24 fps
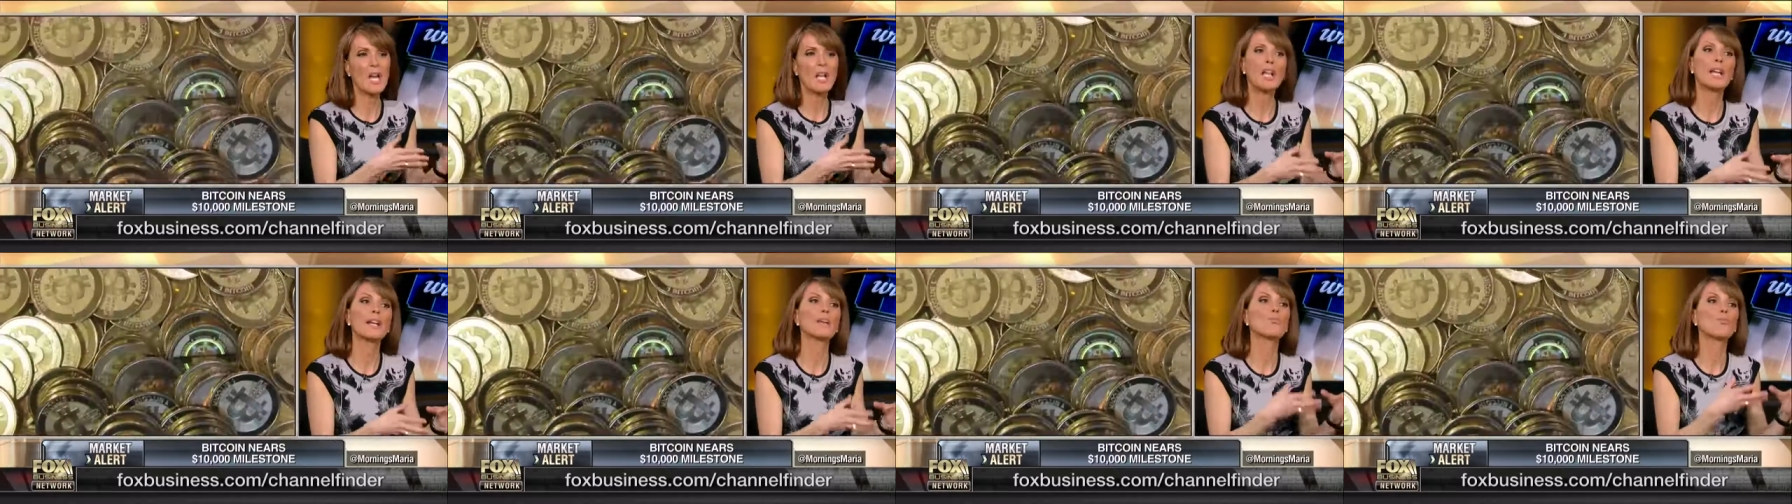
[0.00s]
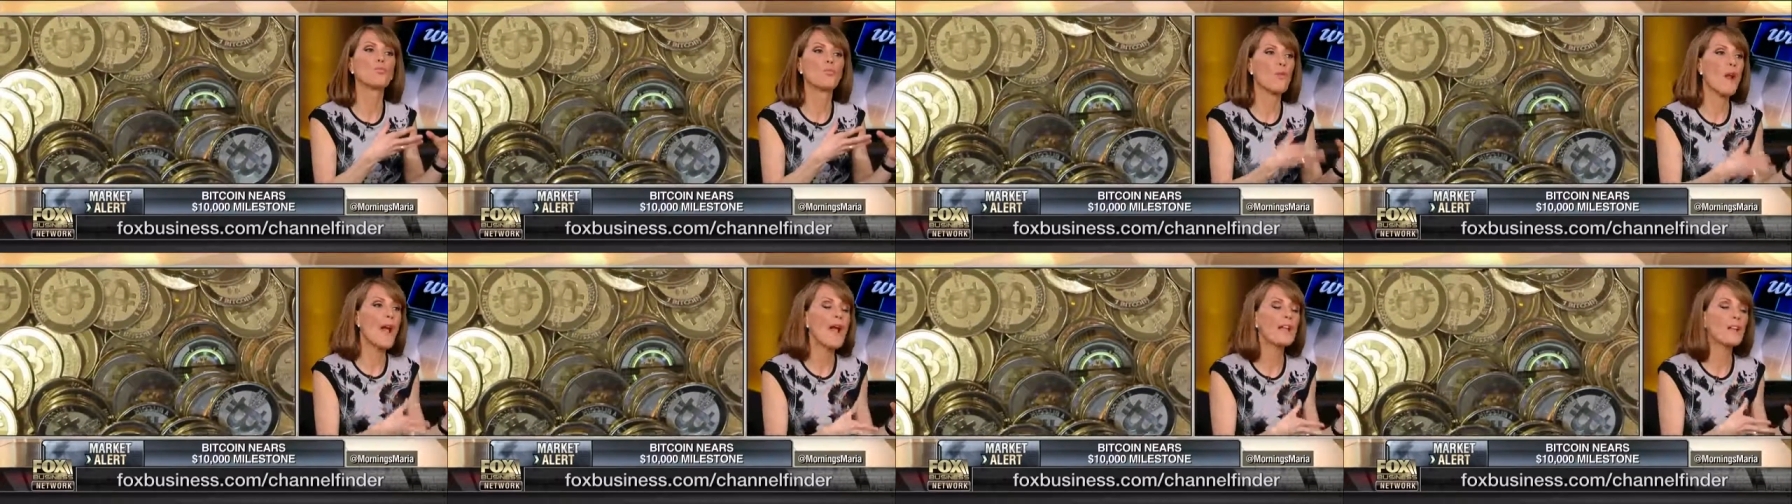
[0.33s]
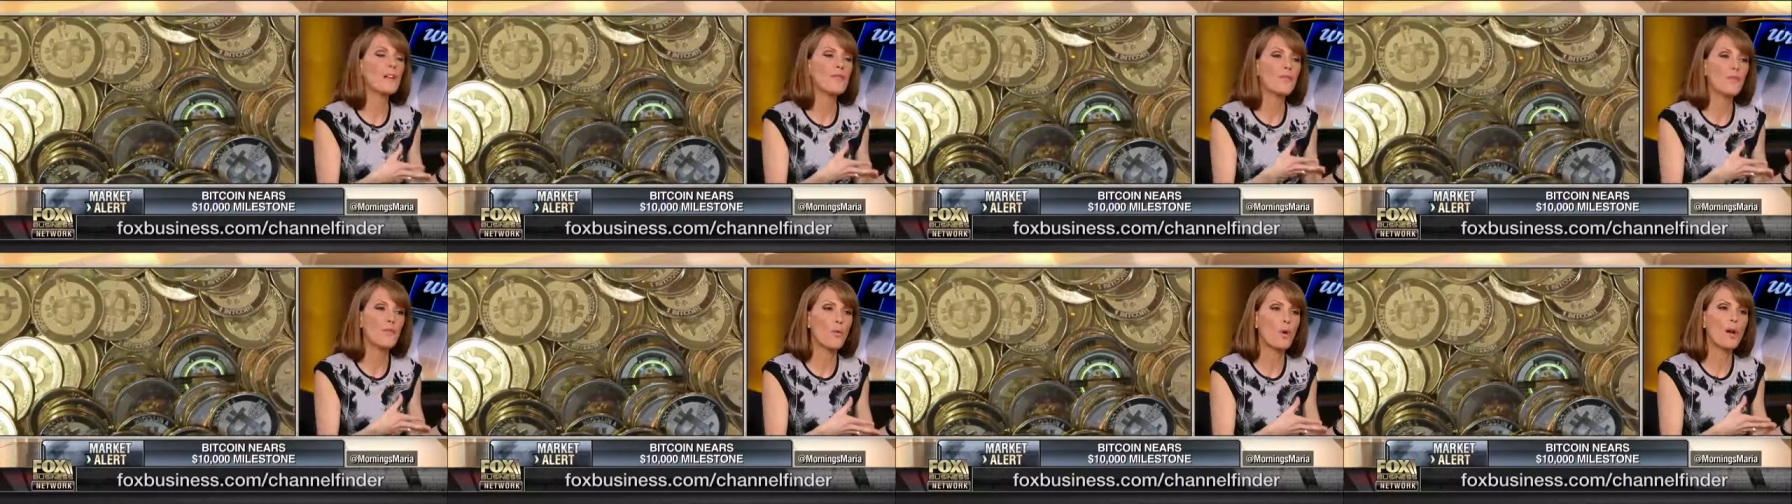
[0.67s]
Like,
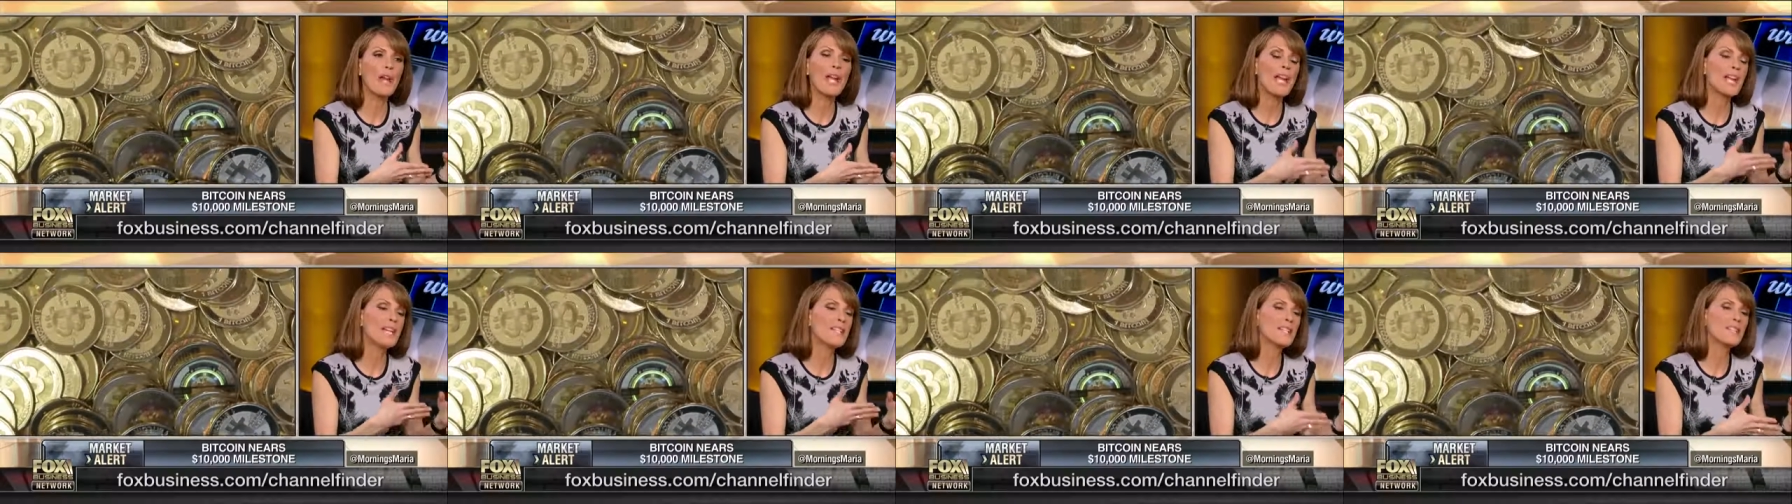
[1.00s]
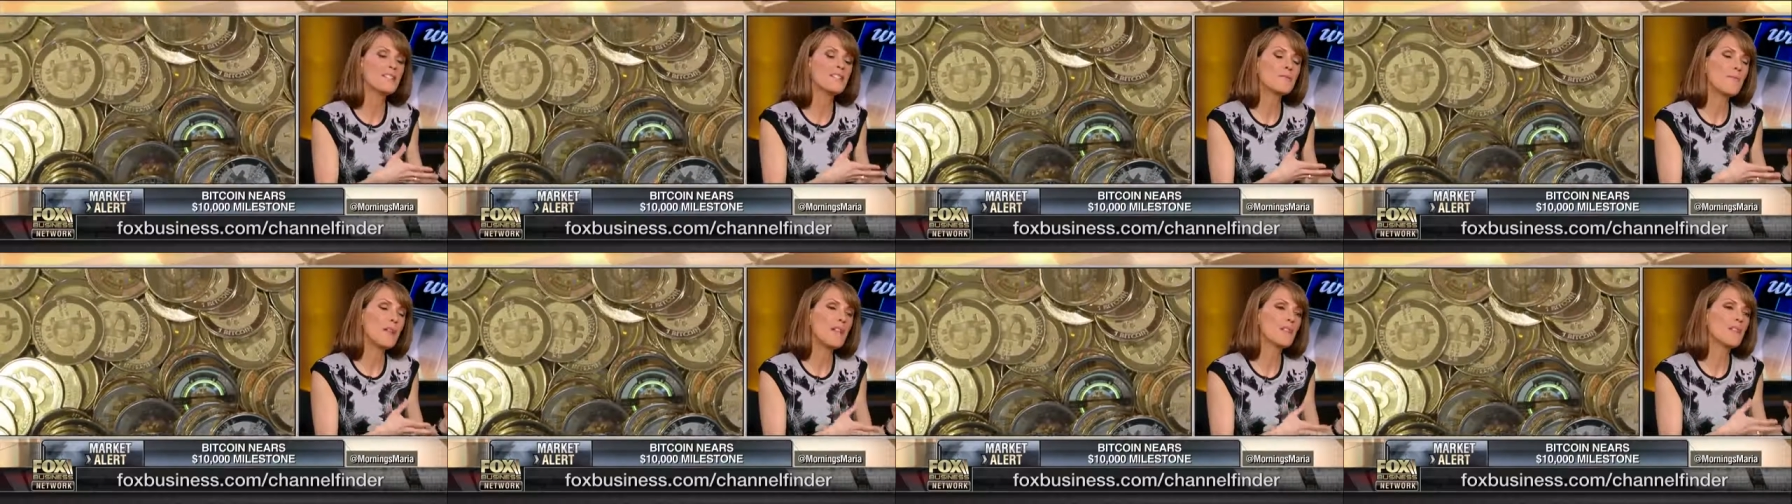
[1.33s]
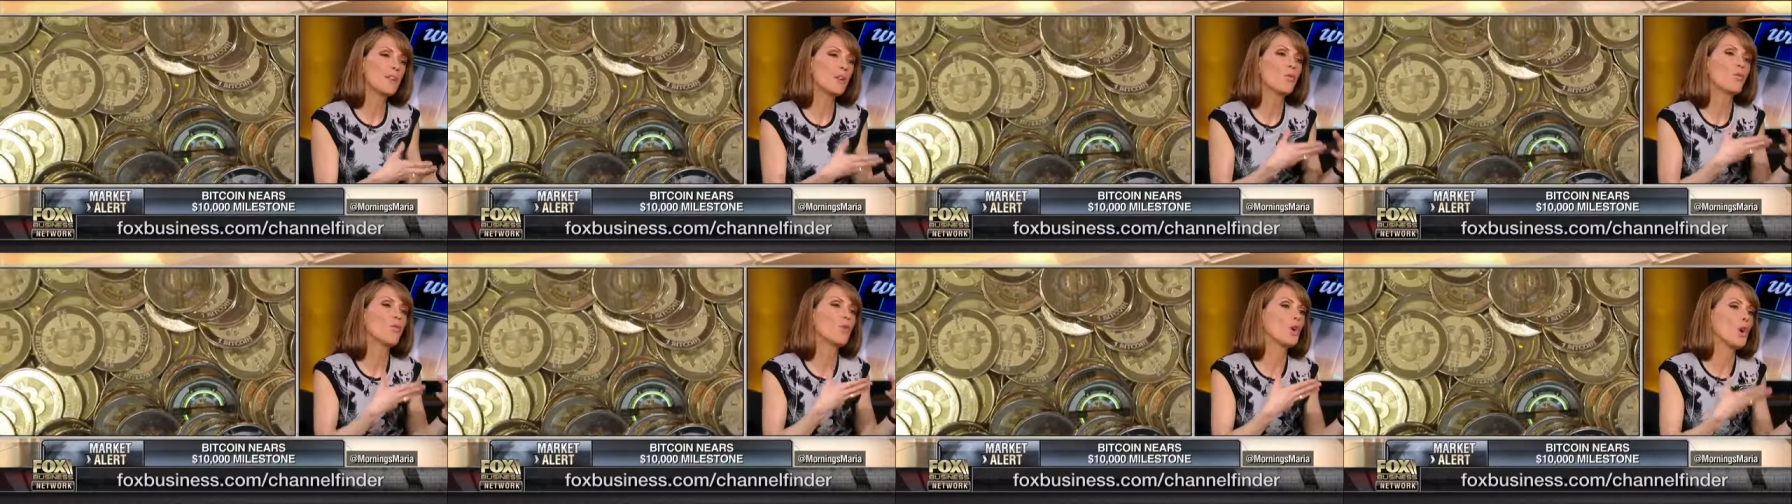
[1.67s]
ready for, it doesn't mean
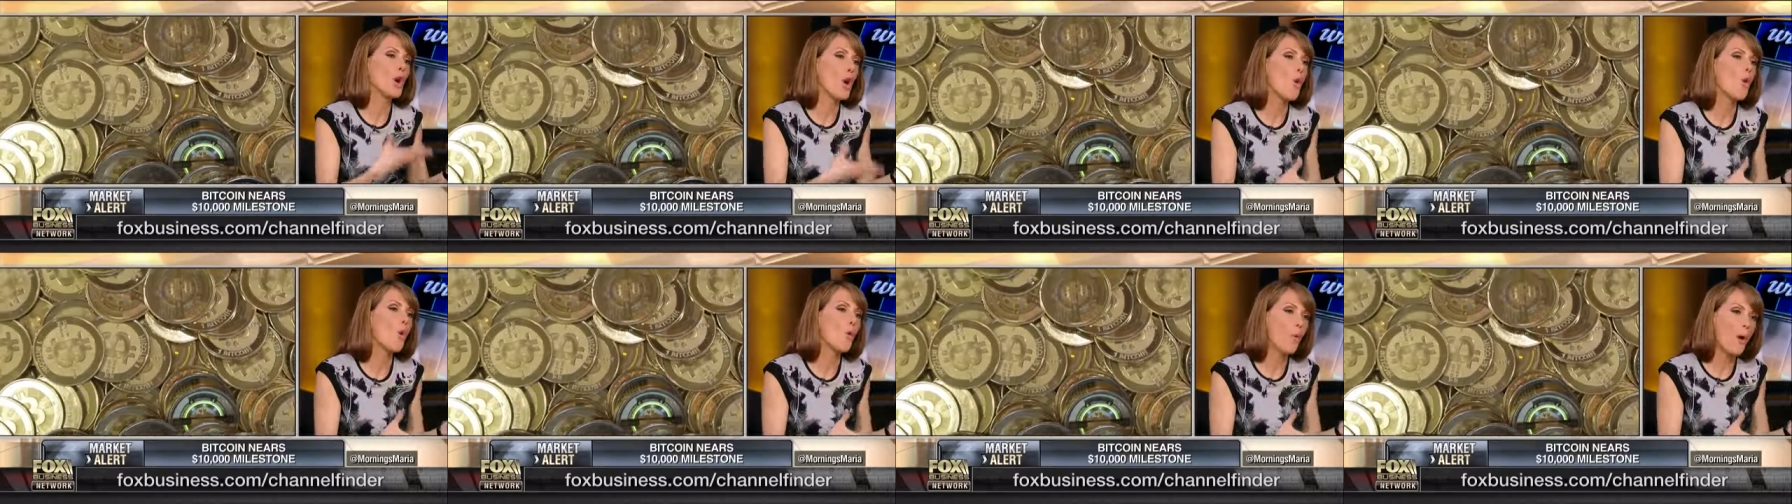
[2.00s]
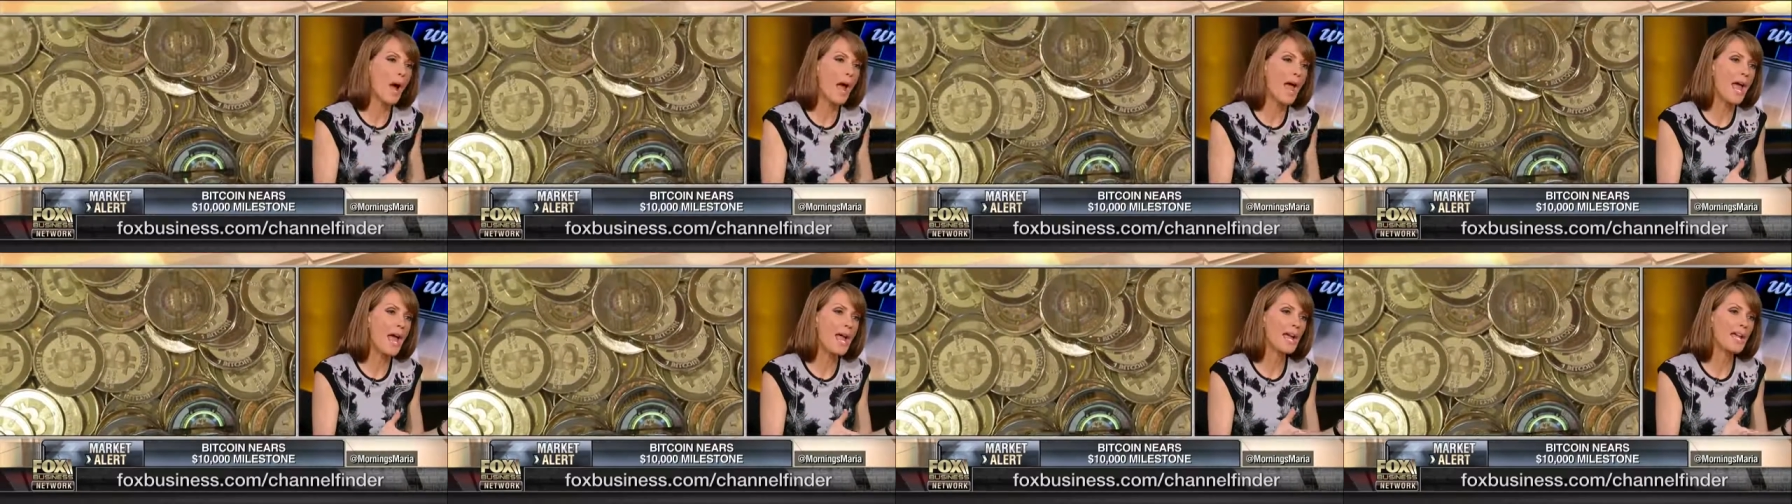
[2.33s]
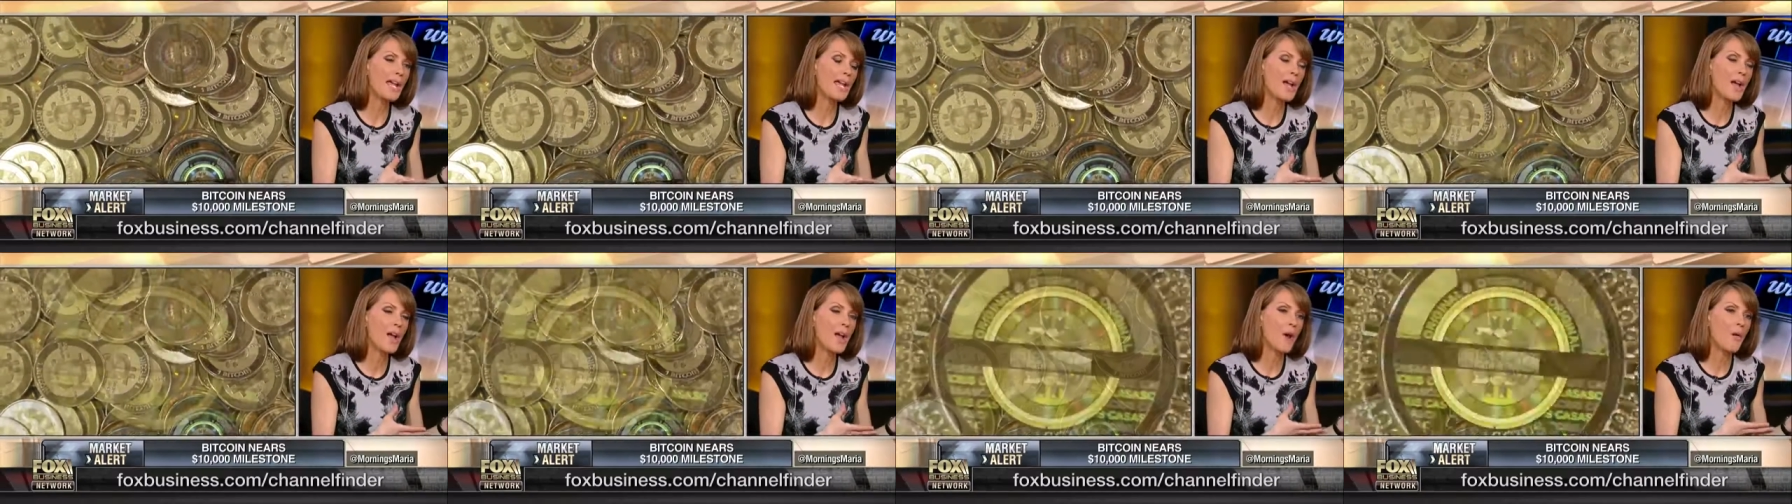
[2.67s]
that it will go away,